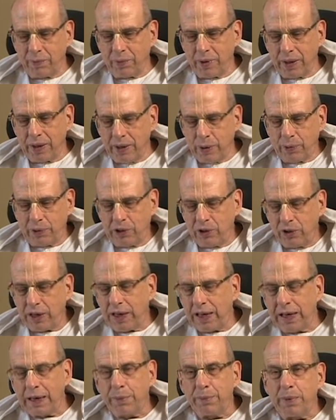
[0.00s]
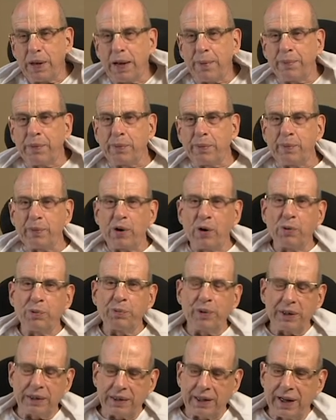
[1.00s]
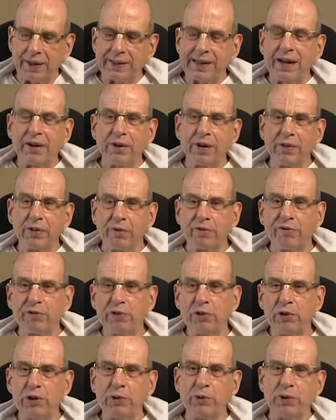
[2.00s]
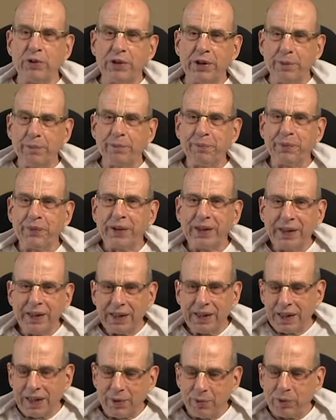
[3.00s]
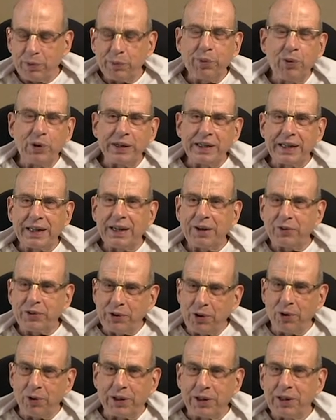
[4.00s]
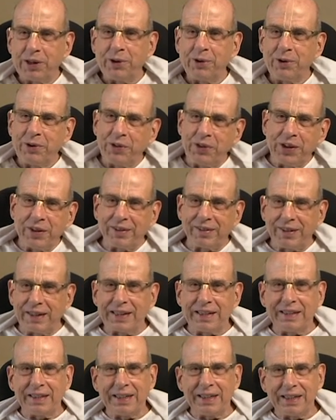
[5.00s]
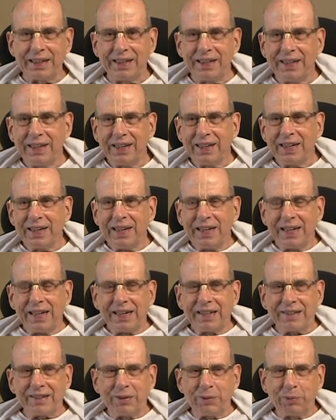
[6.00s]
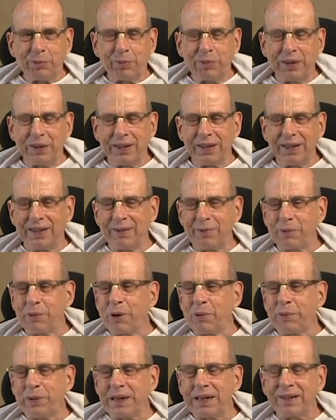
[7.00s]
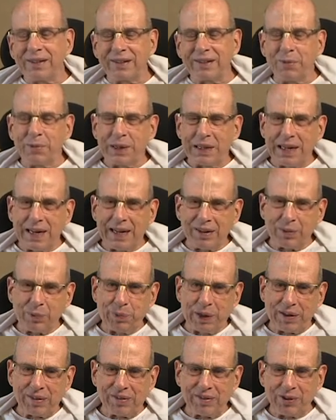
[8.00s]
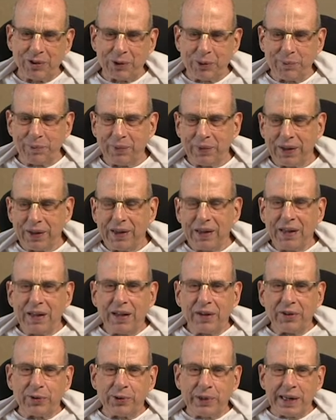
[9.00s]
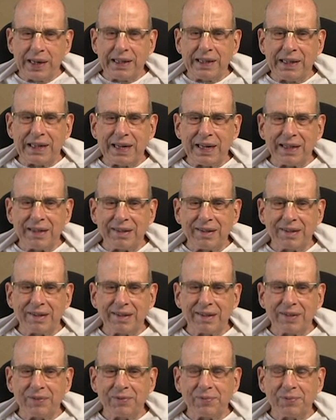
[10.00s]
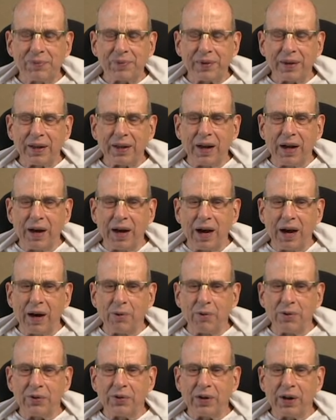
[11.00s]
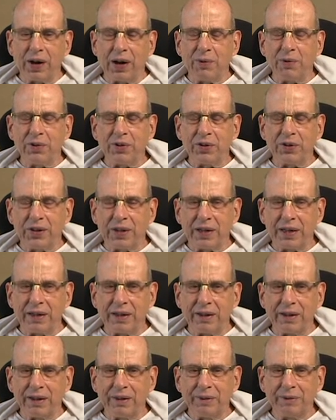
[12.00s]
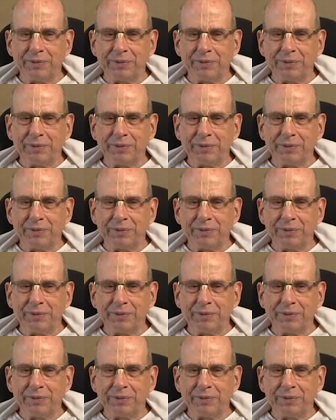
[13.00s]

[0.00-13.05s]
they were looking at a map, and Prabhupada got down on the floor with him and was pointing out Tokyo and things like that. So Prabhupada had so many aspects to him. So in any case, I was there